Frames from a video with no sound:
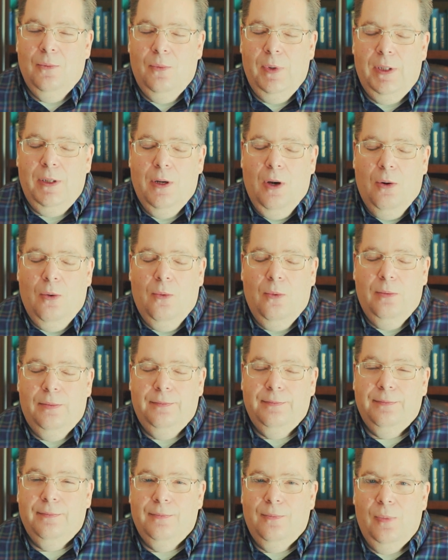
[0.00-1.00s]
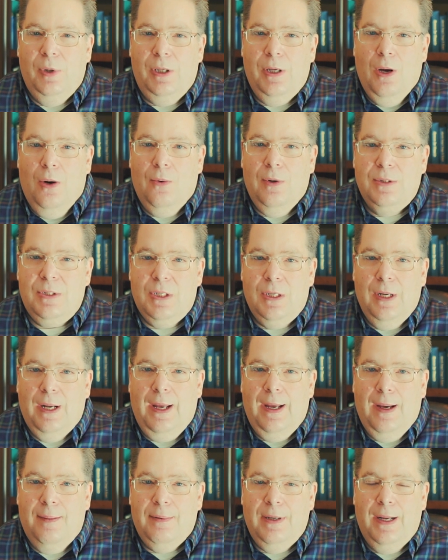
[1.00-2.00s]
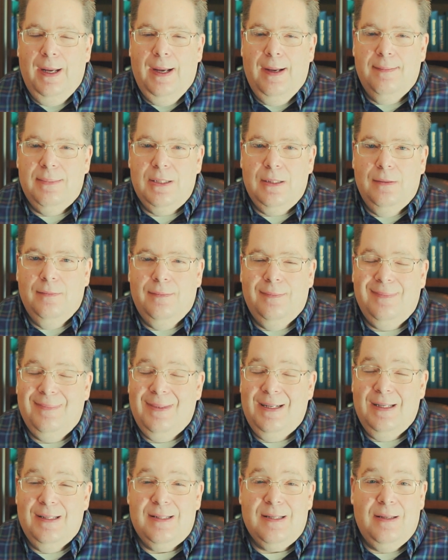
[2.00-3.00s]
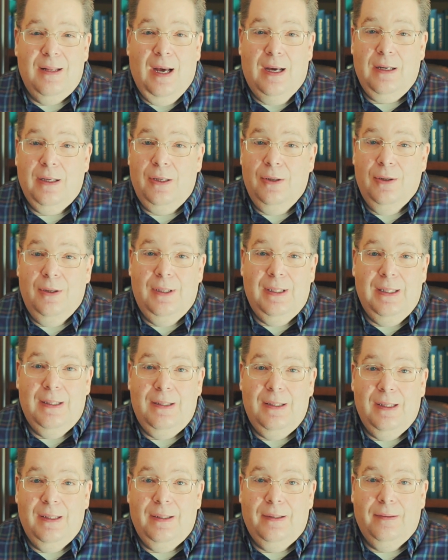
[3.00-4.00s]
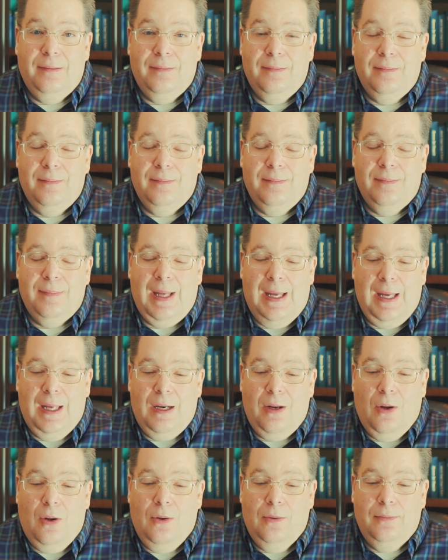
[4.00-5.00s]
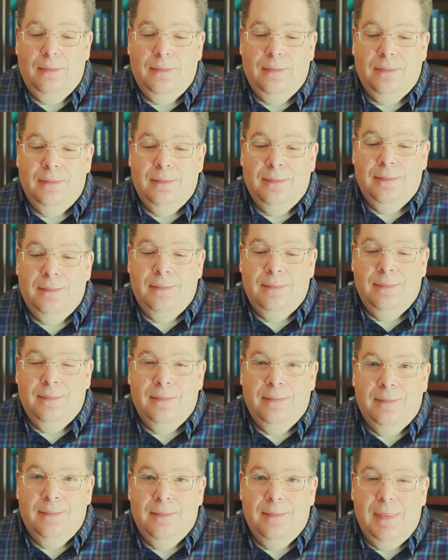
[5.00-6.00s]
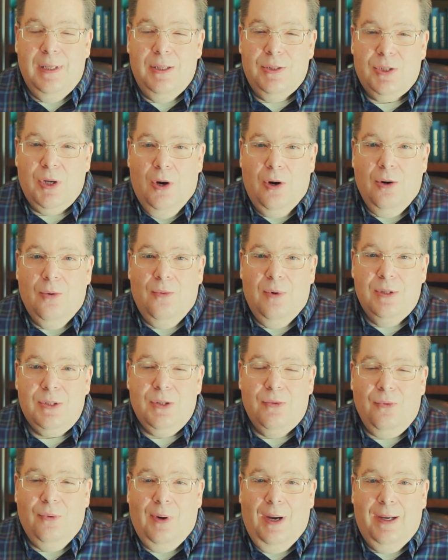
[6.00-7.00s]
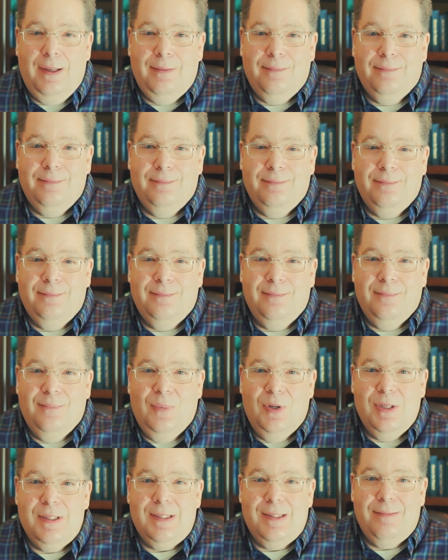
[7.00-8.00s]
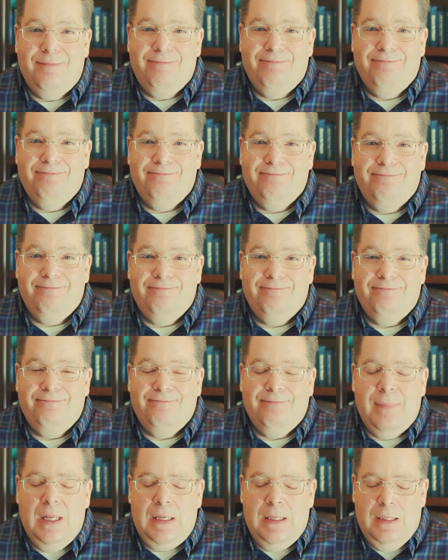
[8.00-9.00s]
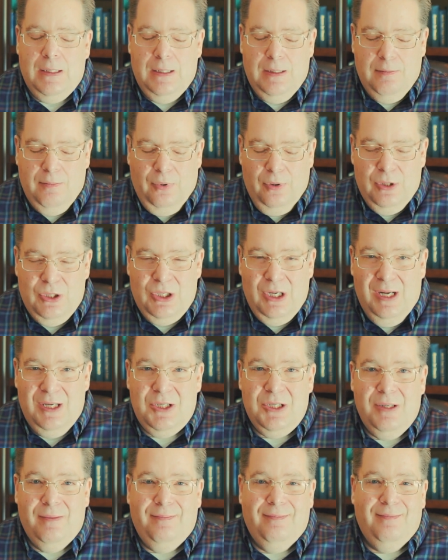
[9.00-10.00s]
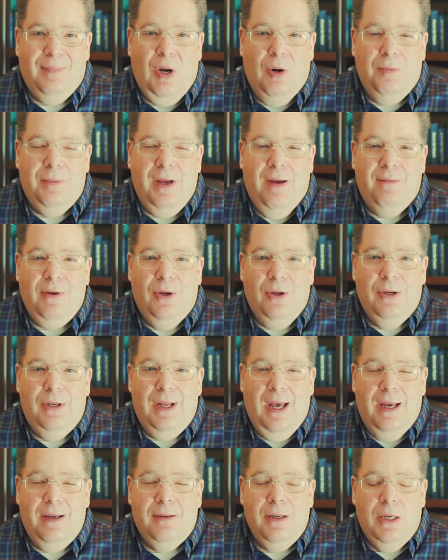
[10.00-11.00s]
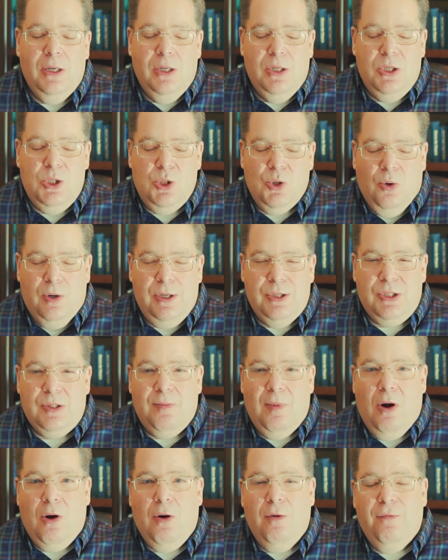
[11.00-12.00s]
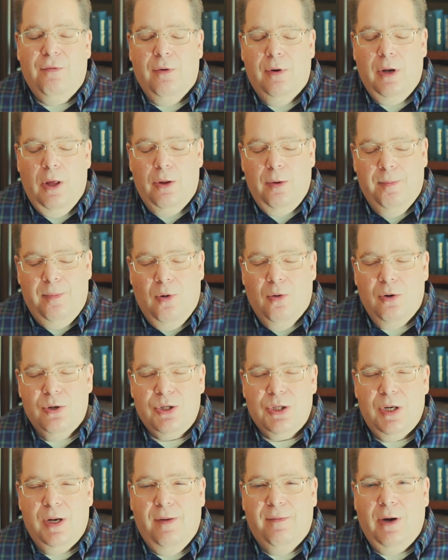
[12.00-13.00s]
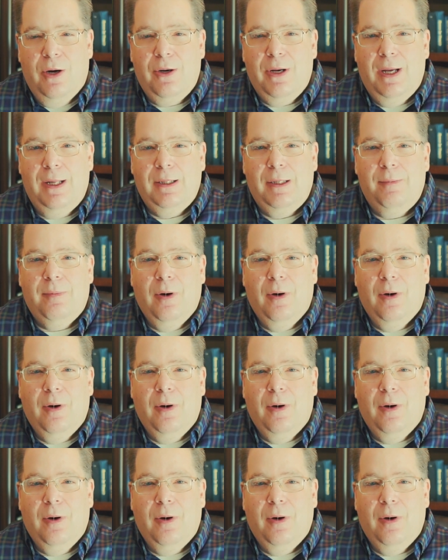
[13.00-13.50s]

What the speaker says: we know what's going to happen to Absalom. It's not a good ending at all. His heart wasn't right, was it? Appreciate you. Hope you have a good day. Join us tomorrow for another portion of our daily